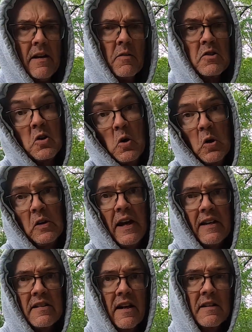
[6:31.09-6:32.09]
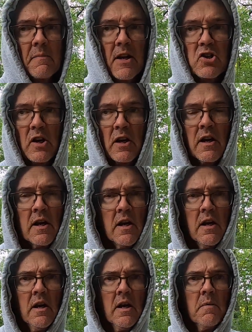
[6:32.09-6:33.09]
It was cold last night, as I mentioned,
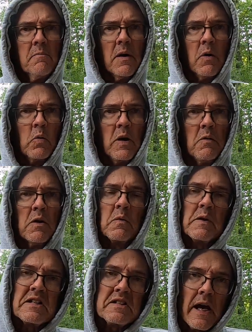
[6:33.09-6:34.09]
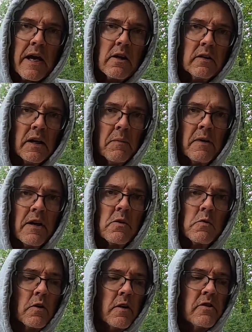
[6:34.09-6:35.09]
but we will recycle him. In
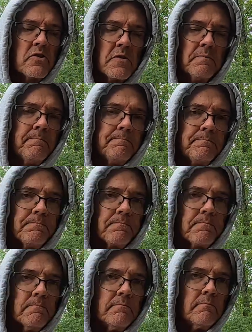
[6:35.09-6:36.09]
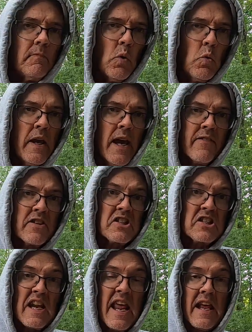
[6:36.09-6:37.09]
other words, we have a
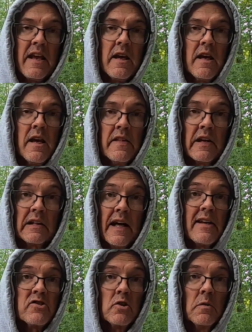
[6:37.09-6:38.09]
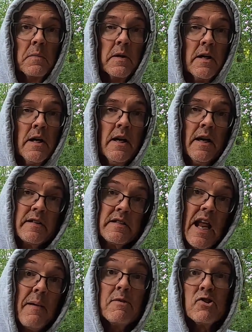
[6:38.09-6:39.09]
snake in the classroom. His
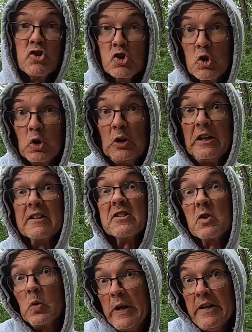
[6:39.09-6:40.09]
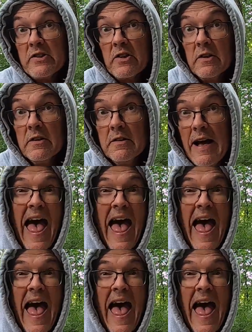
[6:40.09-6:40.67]
name is Julius Squeezer.